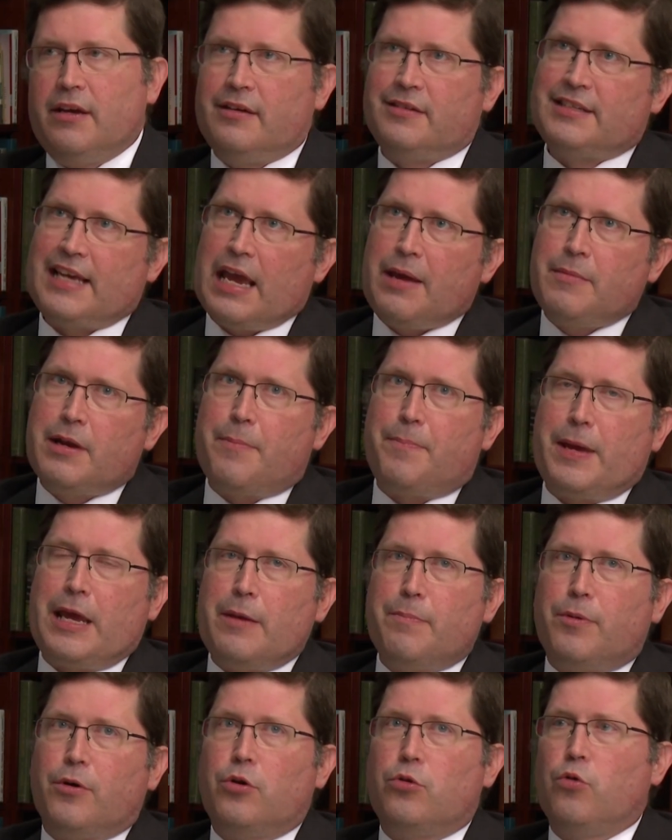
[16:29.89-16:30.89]
It's aimed at
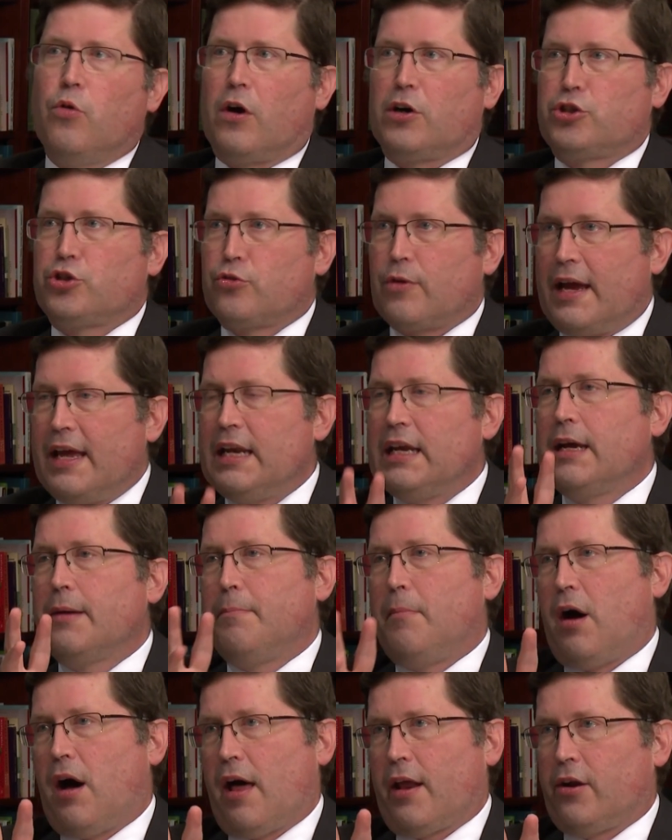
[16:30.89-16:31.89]
people who are training a
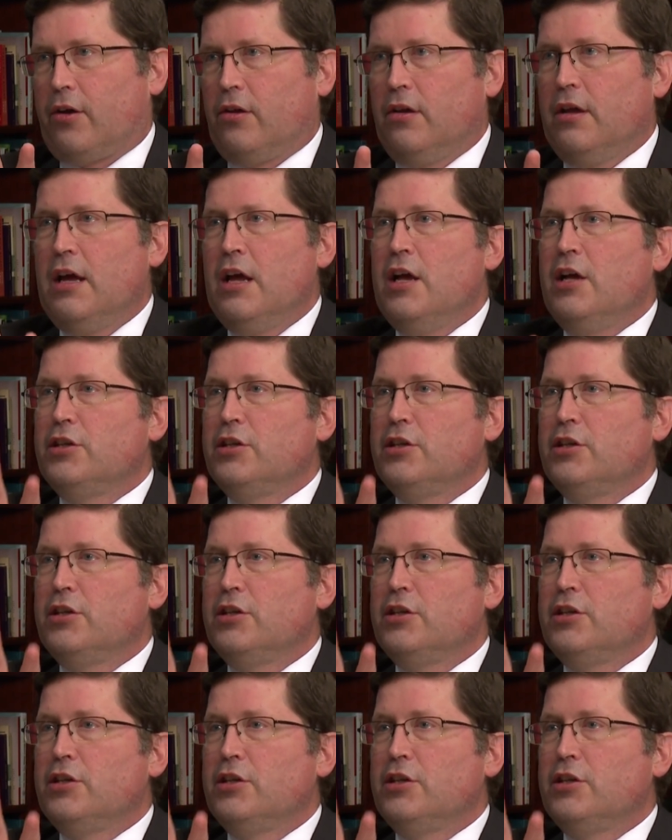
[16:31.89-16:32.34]
model